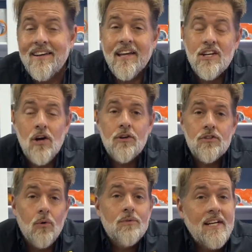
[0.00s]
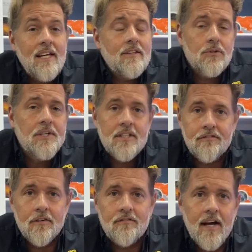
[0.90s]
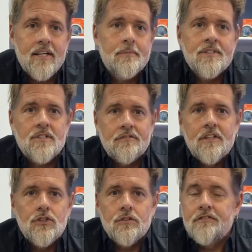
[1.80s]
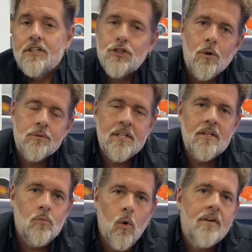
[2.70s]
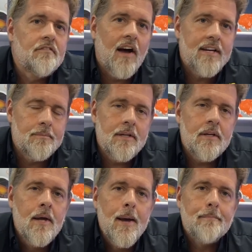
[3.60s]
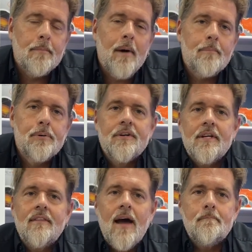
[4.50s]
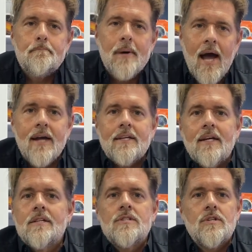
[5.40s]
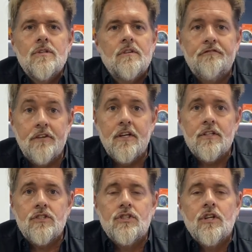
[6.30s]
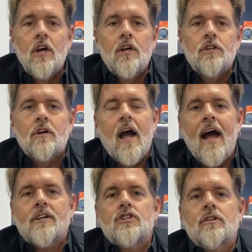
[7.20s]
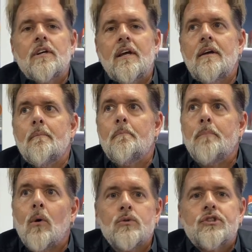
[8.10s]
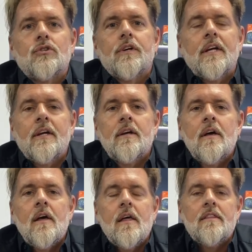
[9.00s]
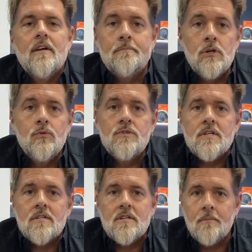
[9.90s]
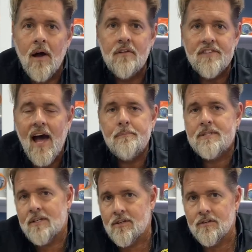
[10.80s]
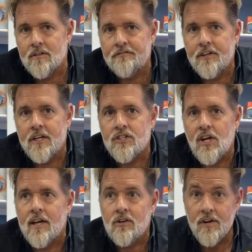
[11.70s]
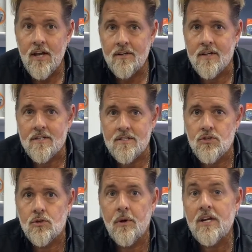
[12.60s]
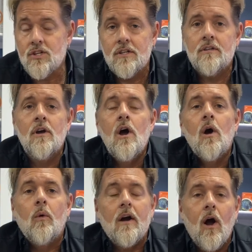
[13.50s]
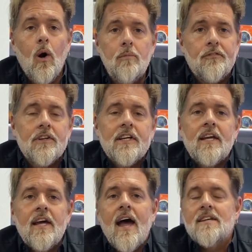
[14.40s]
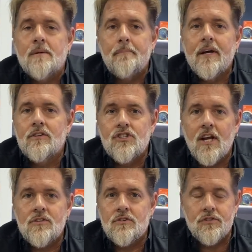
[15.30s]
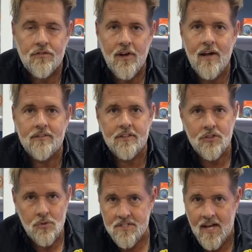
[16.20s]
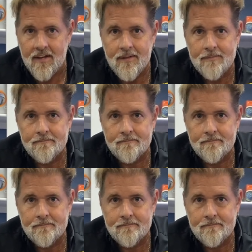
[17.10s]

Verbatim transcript: Now, you know, don't need 3 different vitamins to feed your fish. You only need 1 vitamin. But by putting that back into the fish, you're actually bolstering the immune system of that particular fish and creating a situation where hopefully it has a better chance of survival in your tank.